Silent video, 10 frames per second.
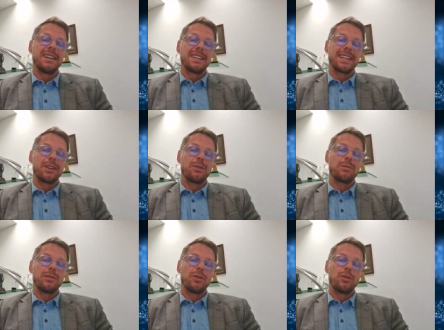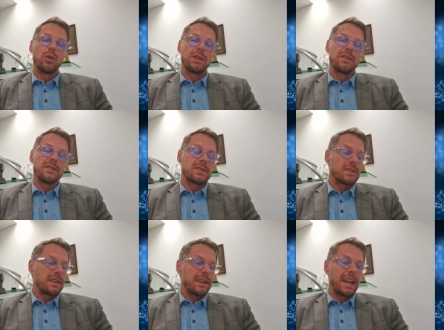no
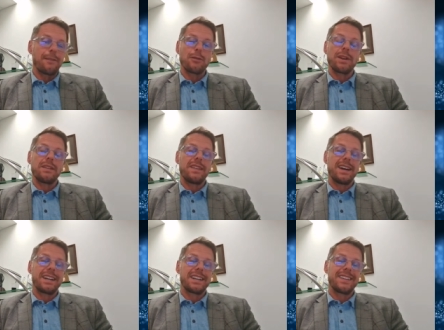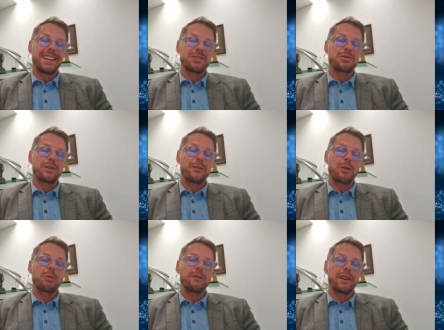one's ever done that in the history of our
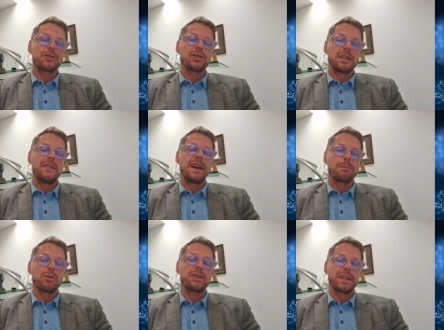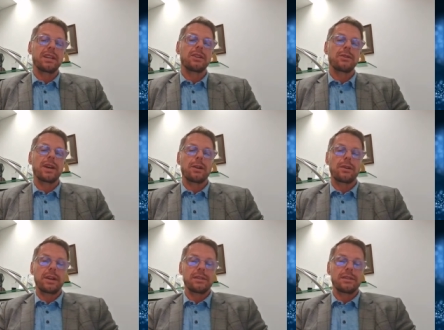profession in that particular area.